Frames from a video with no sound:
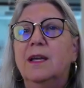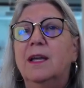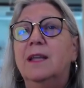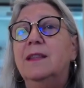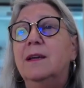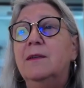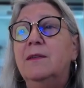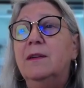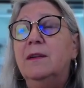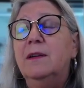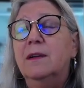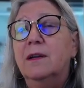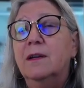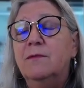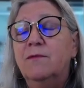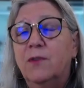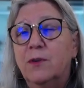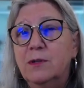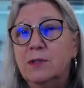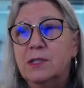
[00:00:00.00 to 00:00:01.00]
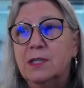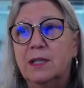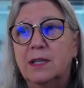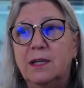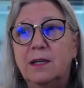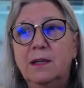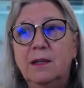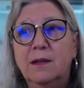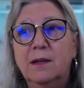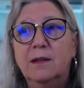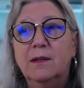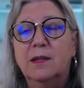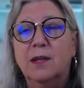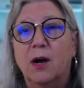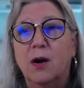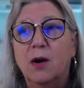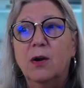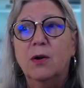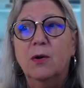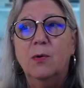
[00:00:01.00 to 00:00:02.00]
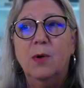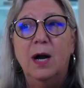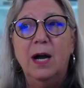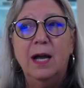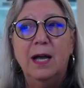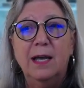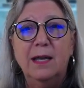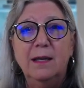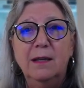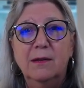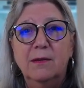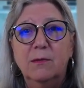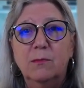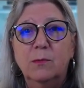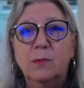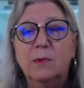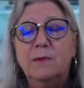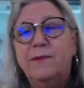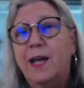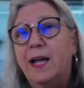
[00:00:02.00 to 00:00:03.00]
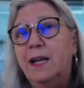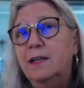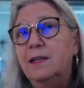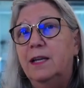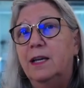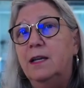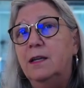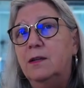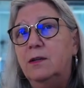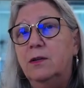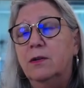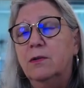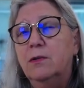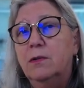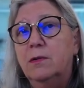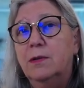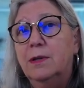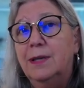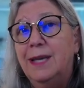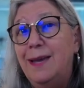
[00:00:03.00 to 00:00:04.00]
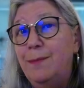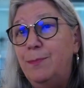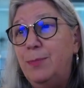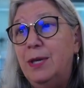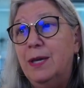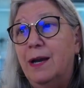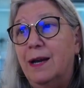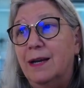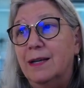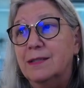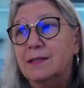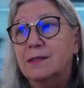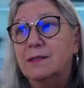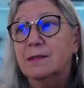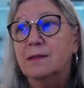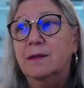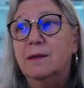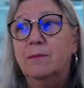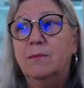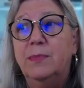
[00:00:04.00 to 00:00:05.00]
And then conversely, the ROI will validate your KPIs,